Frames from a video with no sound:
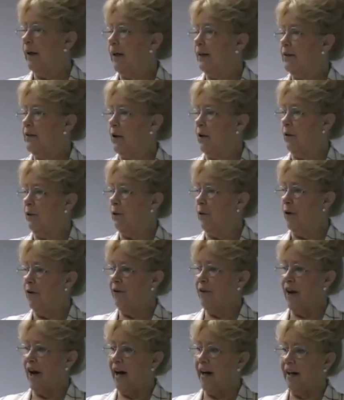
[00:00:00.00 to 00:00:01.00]
So if
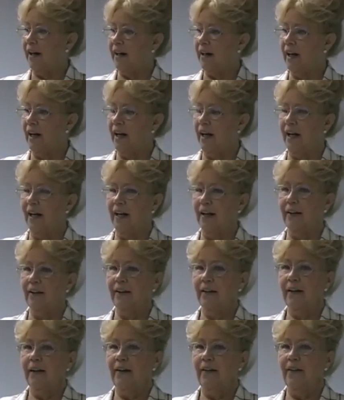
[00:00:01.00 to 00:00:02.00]
we've got a client
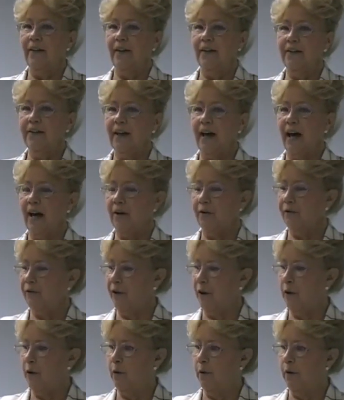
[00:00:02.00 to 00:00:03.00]
that's got a
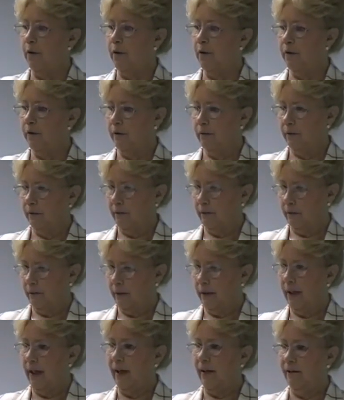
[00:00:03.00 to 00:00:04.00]
4
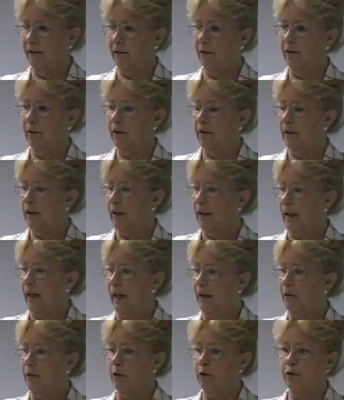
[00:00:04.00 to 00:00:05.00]
level
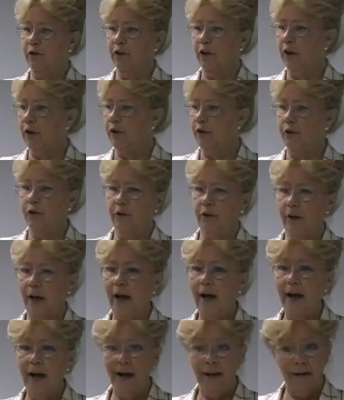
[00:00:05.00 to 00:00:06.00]
and wants to go to a
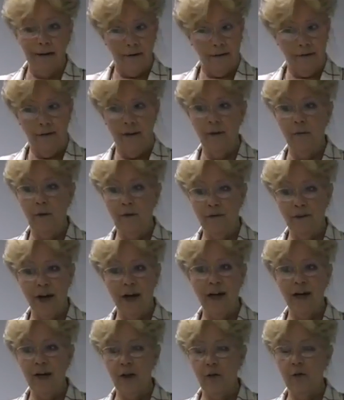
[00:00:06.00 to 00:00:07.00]
9, then we've
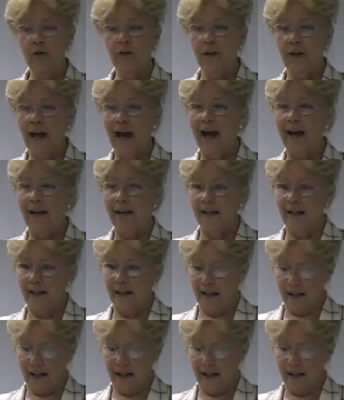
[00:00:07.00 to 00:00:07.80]
got to use a lightening